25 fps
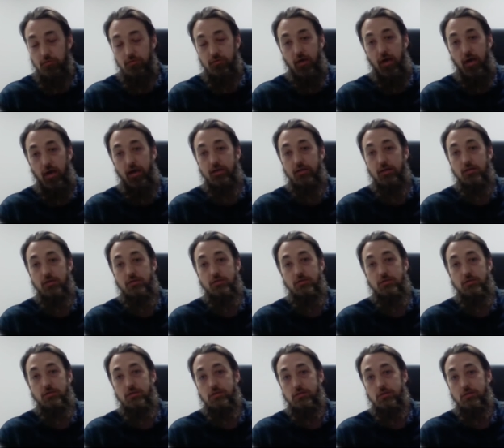side
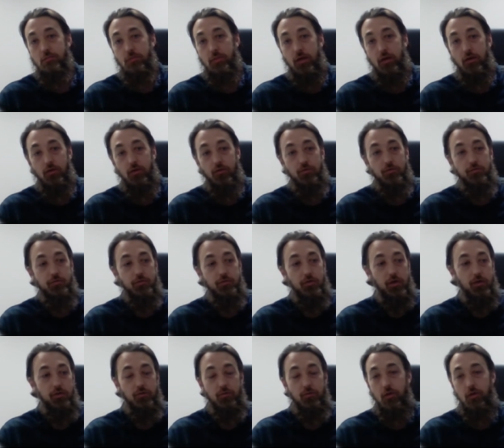dishes and some meals.
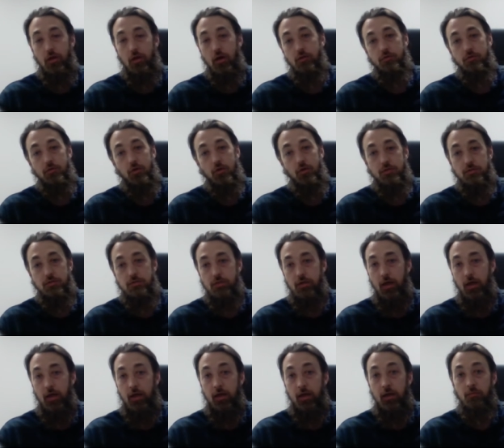I do a lot of turkeys and
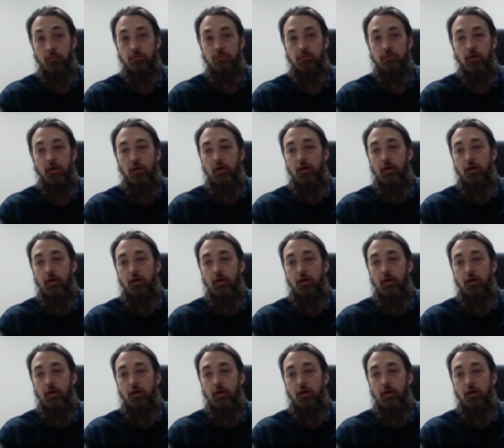hams.